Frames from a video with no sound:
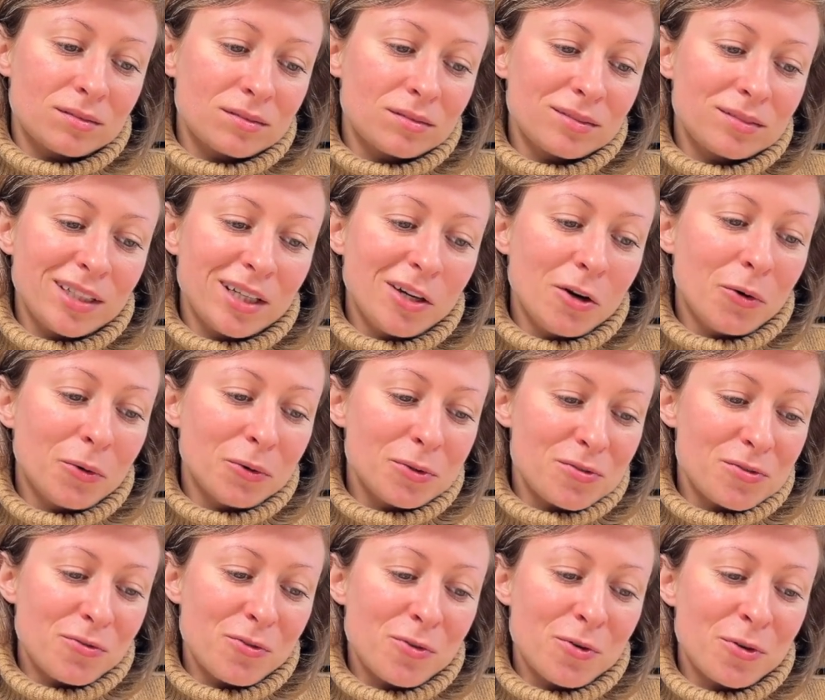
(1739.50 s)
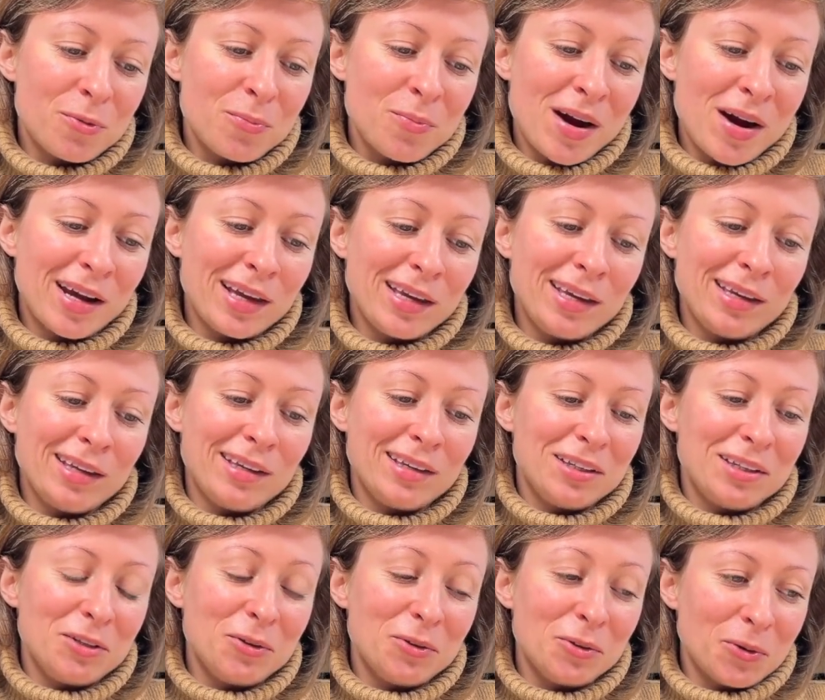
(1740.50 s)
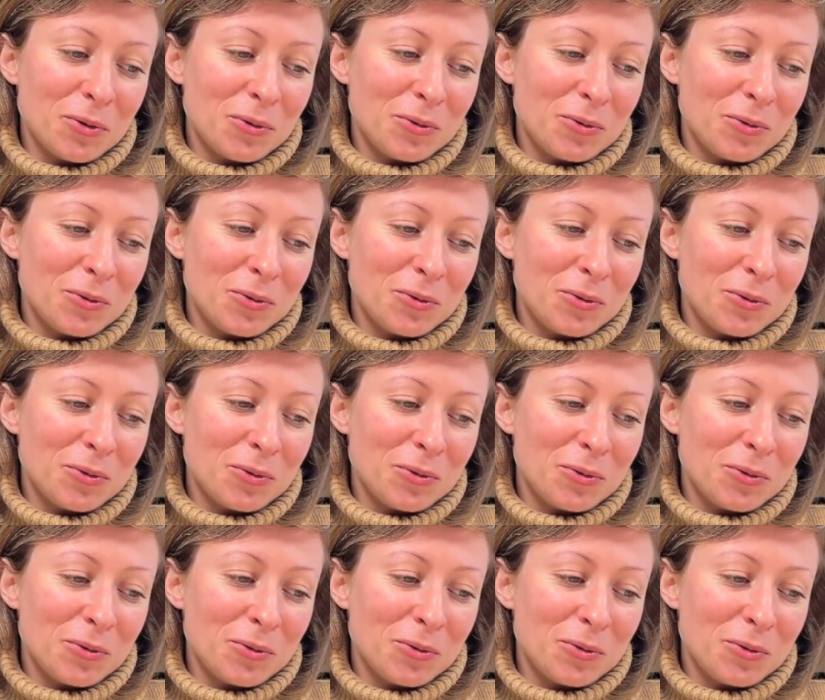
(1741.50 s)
the goals for my, you know,